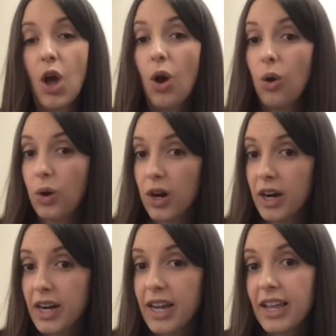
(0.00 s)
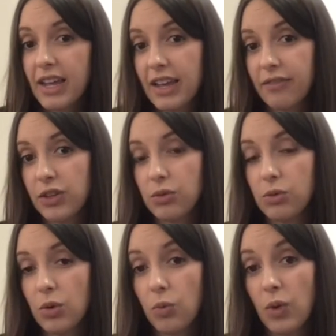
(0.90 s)
or if
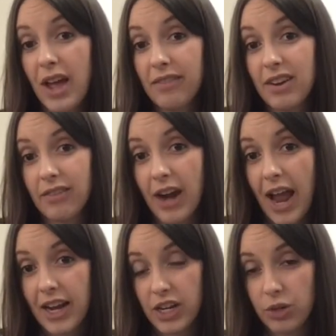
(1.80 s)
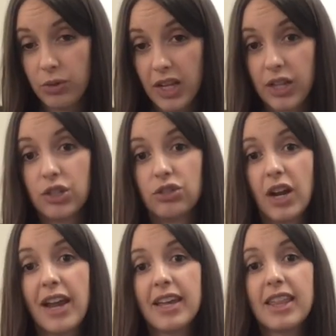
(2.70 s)
you have never had it and you would like to
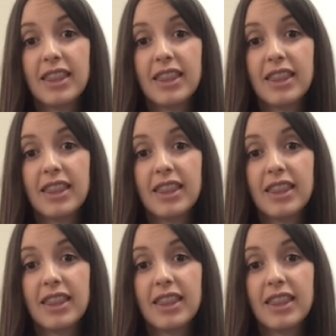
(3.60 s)
try it,